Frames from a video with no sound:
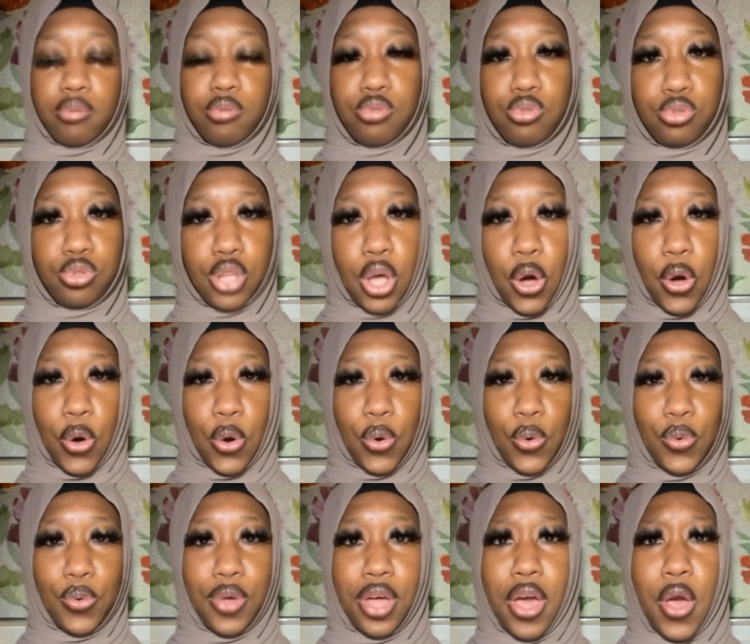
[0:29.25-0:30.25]

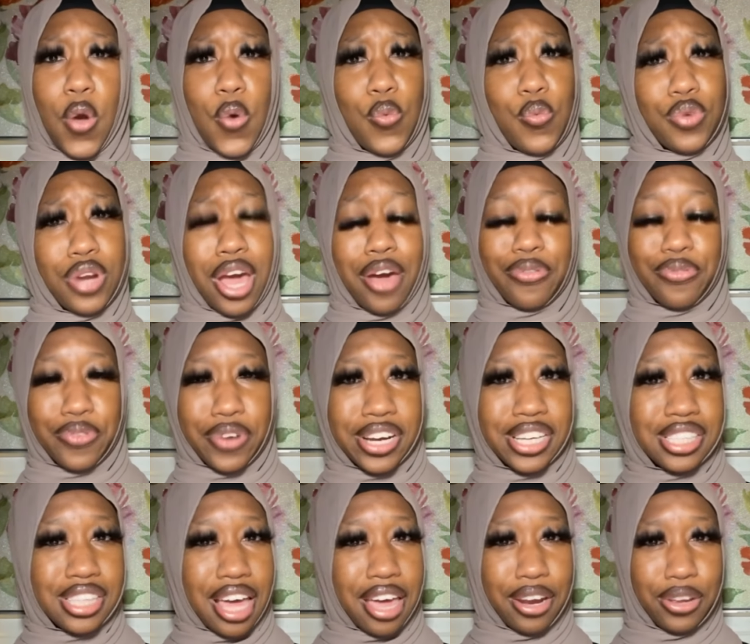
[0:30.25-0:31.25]
So when I
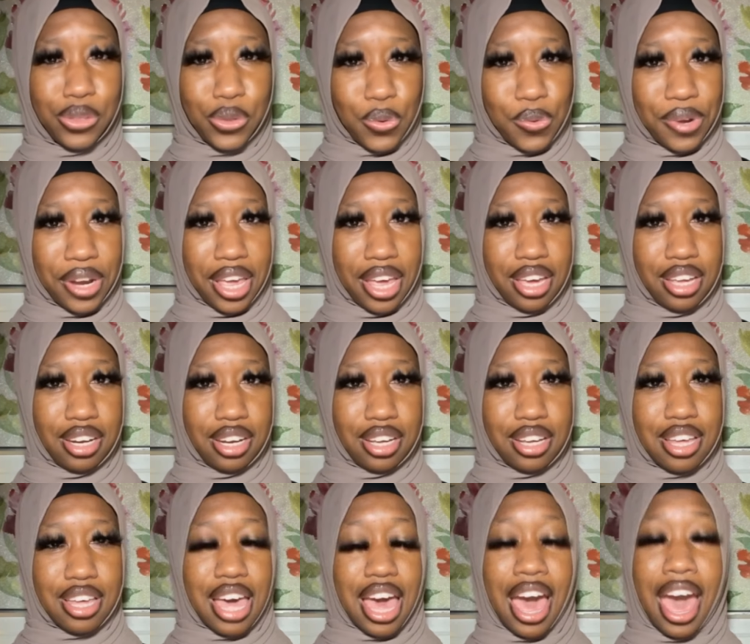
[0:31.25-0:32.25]
first started doing
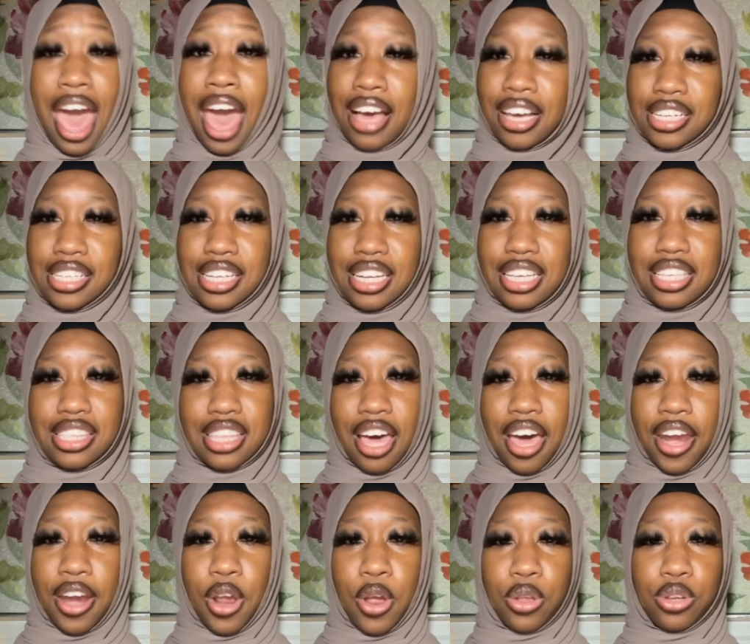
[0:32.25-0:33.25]
henna, I actually
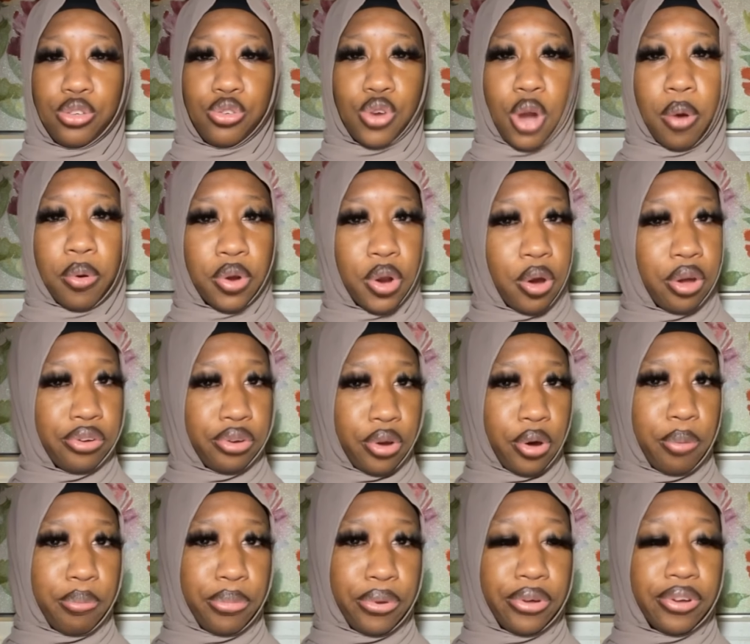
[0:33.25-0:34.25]
started drawing on
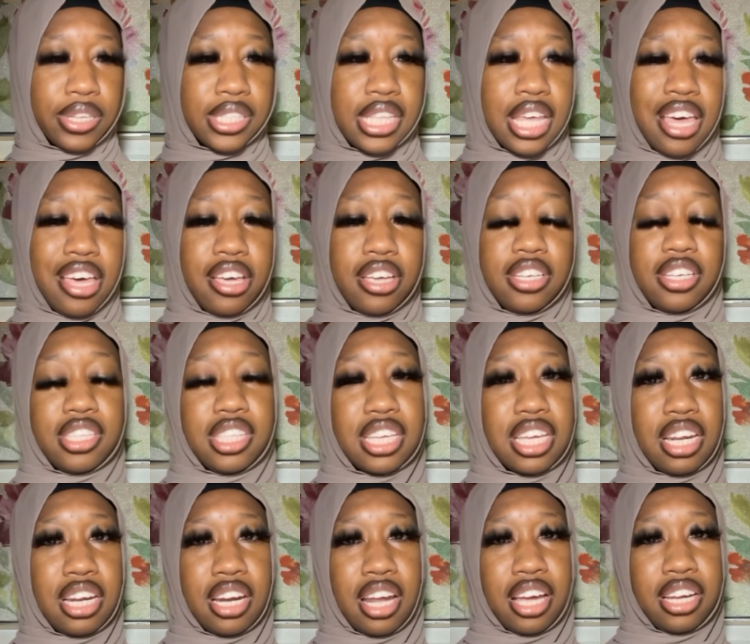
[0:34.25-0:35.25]
notebooks just to
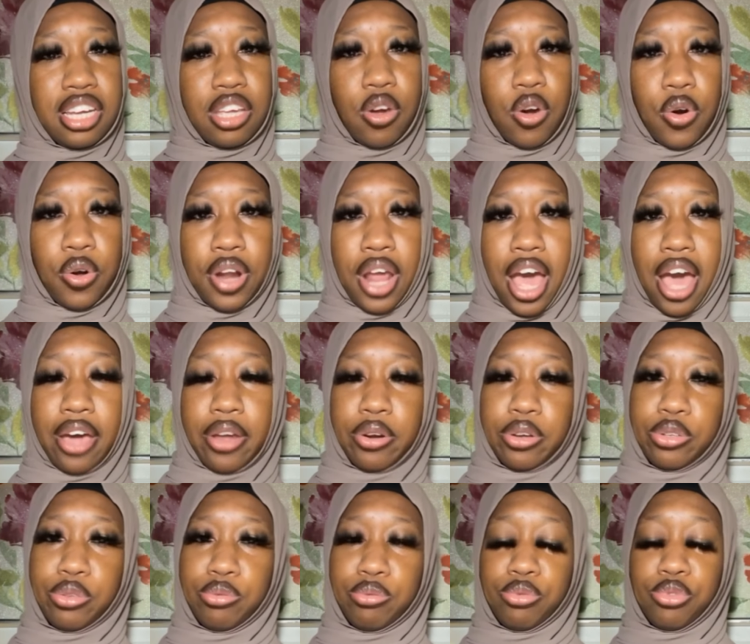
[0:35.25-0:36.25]
get an idea on how to
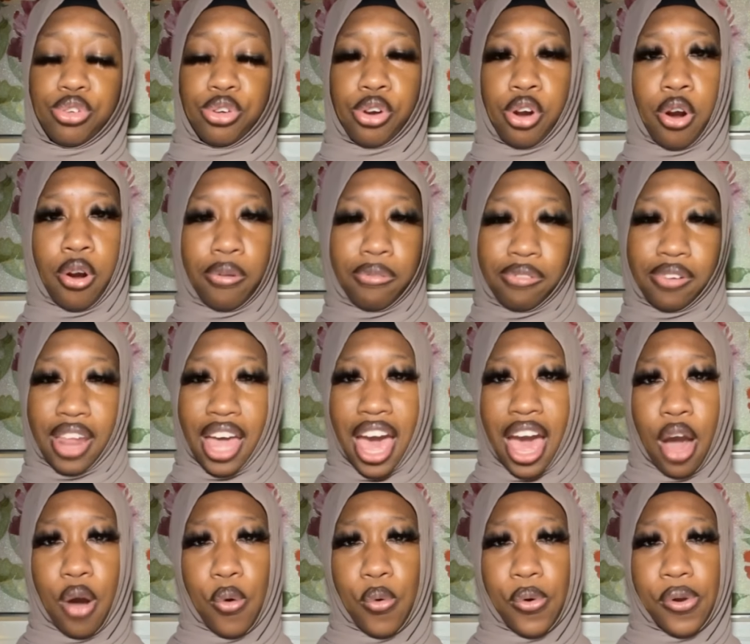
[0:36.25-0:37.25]
draw a
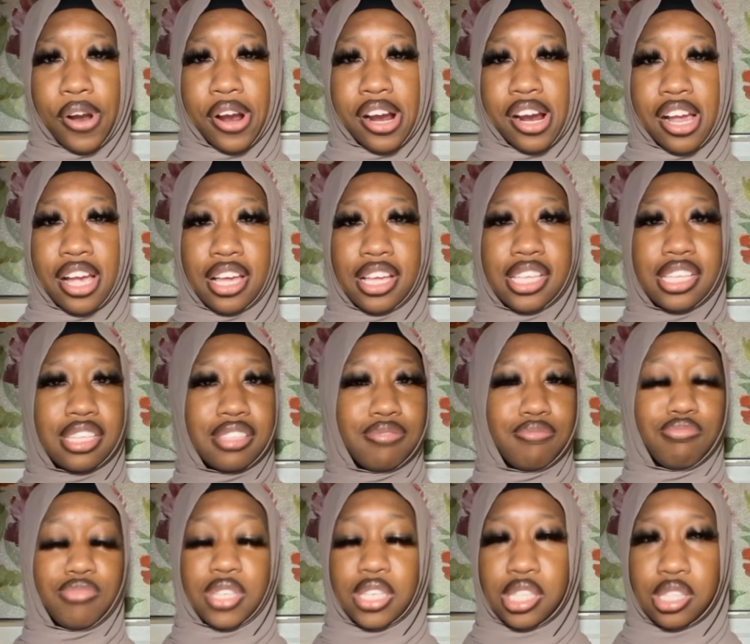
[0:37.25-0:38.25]
flower,
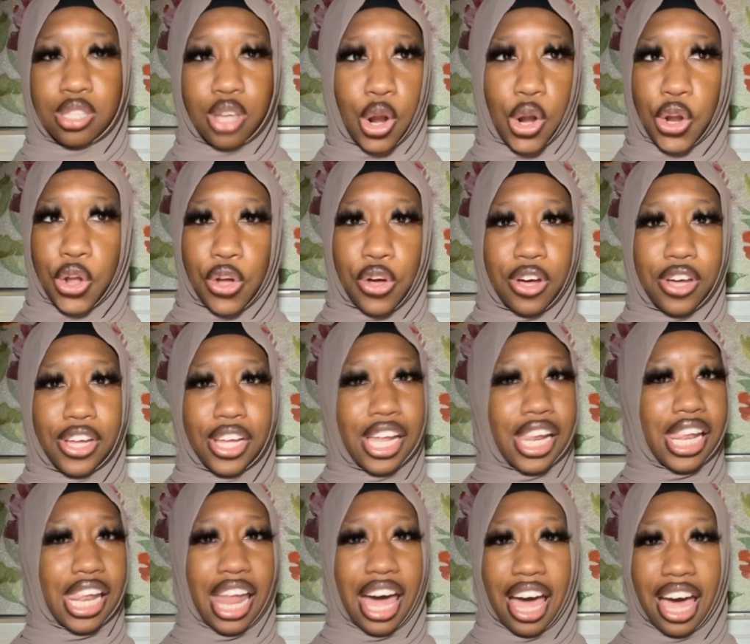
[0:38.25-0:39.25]
the circle, a
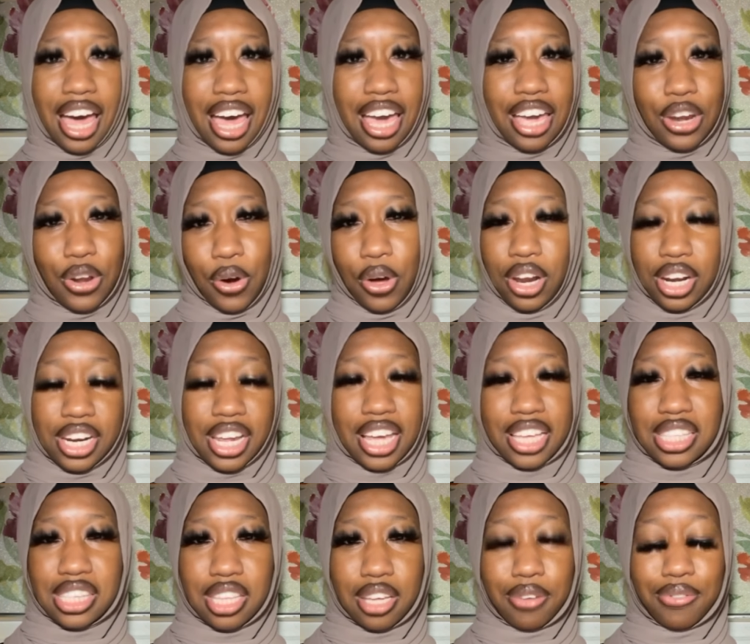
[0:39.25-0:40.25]
line, all of
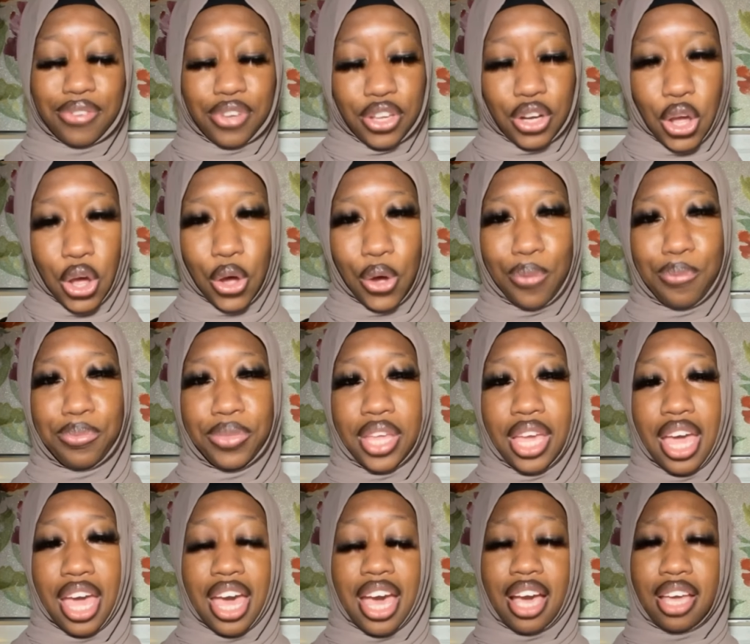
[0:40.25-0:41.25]
that stuff, you know?
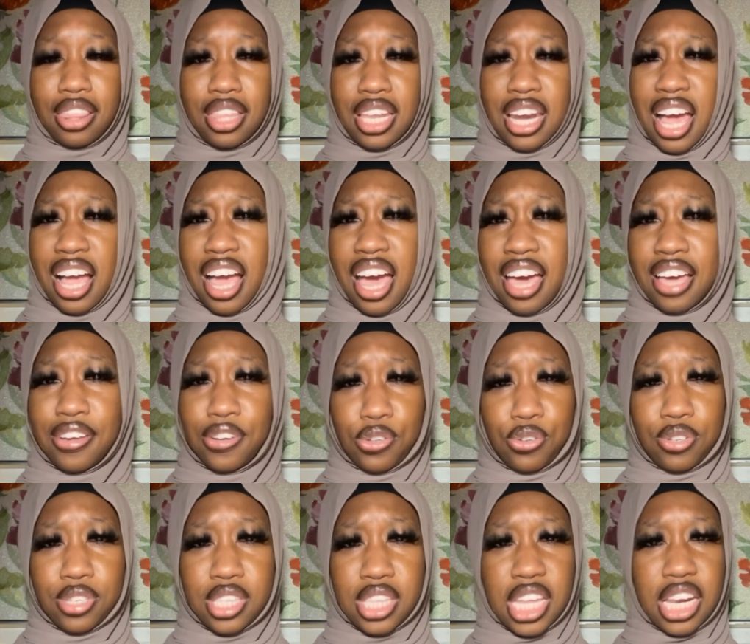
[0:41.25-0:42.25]
And then I got
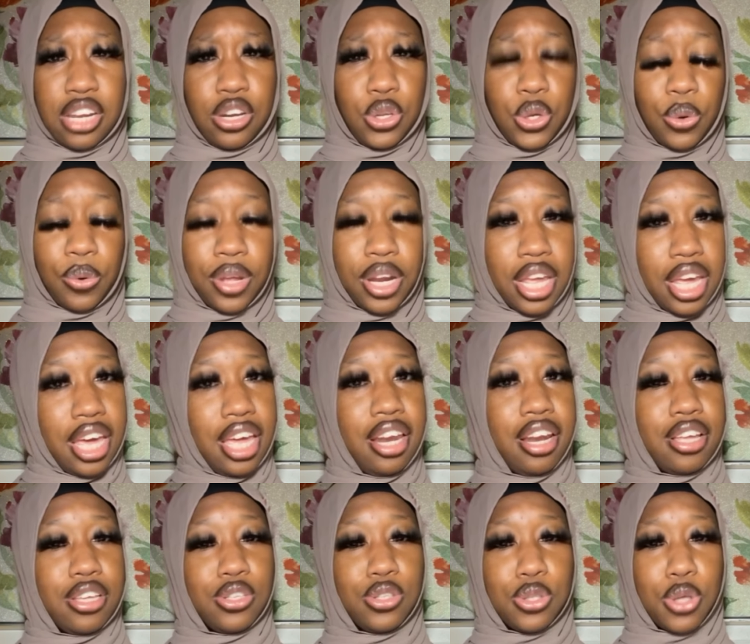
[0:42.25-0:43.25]
interested in doing
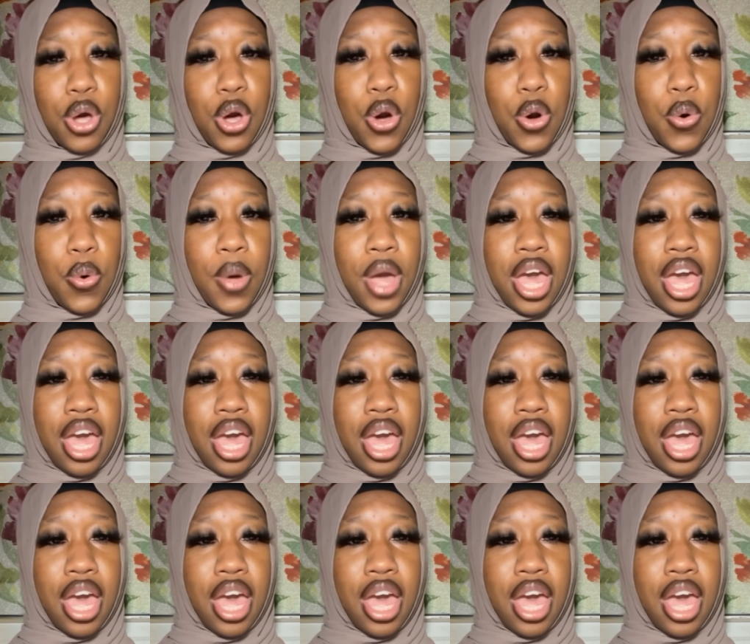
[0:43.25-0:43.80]
henna. So